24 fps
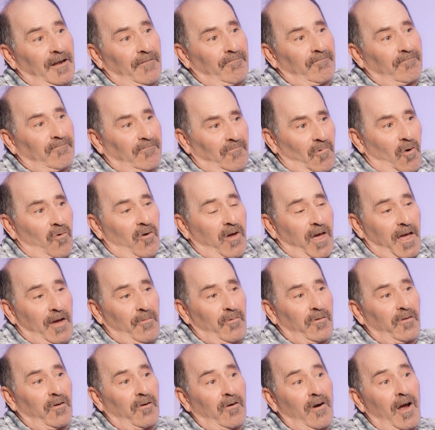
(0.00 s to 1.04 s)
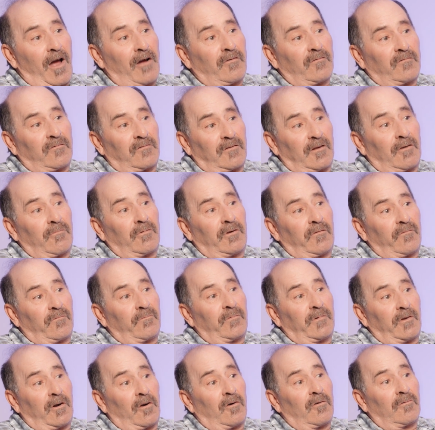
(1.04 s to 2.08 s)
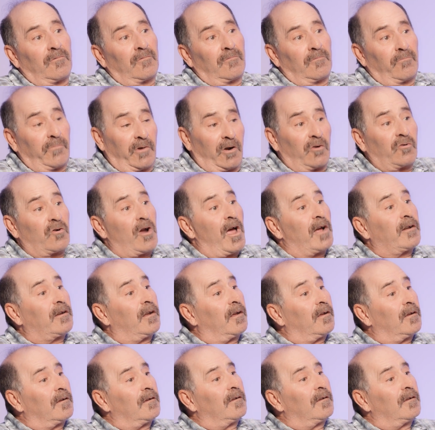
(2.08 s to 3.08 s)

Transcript: I'm okay with the crowds that we've, been attracting.